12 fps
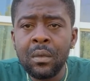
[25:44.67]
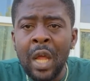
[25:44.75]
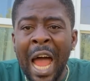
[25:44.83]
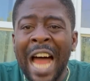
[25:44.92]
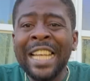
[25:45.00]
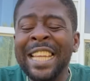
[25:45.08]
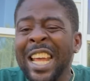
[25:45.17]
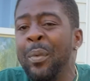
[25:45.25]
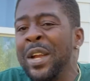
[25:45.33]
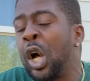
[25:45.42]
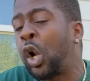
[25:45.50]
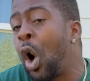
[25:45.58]
And then when
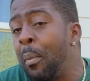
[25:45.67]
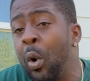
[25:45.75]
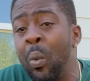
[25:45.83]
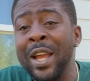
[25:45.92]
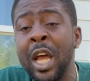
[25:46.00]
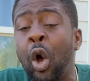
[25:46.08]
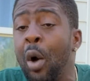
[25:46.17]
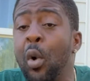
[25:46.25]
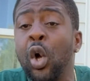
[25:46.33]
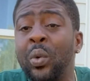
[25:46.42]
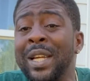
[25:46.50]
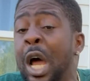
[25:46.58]
you come when you come
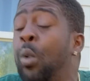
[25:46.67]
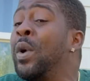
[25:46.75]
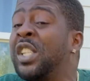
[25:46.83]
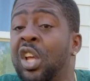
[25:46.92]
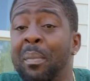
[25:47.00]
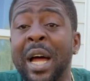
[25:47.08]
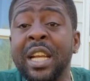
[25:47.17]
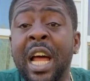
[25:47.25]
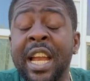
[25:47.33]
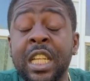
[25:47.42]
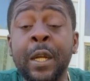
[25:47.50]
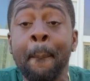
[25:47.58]
out with that wisdom and
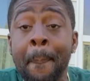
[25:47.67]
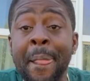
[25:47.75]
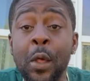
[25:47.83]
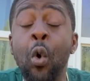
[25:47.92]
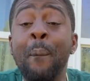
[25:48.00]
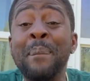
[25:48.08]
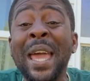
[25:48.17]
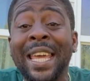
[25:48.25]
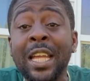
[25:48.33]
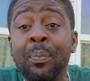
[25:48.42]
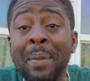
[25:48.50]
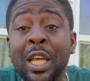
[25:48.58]
knowledge, you make
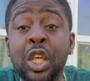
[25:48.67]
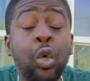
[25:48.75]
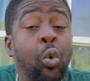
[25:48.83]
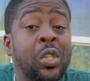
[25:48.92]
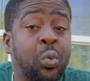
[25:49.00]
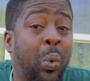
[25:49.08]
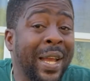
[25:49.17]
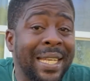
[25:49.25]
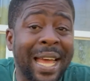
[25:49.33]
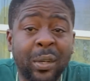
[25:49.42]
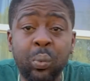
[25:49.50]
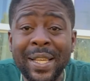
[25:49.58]
it make use with
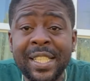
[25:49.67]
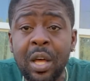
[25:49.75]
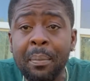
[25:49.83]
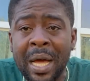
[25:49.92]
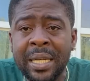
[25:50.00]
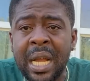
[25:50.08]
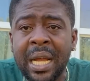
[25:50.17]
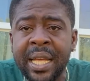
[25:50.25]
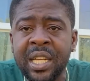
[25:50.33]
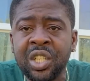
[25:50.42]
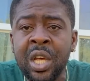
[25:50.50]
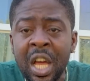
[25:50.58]
that wisdom and
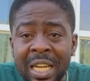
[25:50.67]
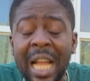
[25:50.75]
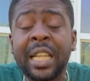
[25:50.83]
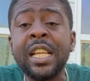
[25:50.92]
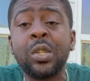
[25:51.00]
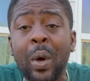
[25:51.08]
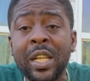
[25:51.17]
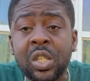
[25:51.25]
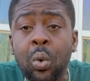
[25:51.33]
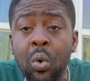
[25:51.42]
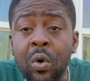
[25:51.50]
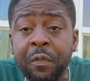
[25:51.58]
knowledge. That is what
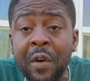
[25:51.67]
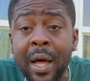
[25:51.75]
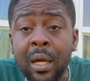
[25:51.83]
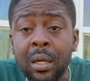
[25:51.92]
school for.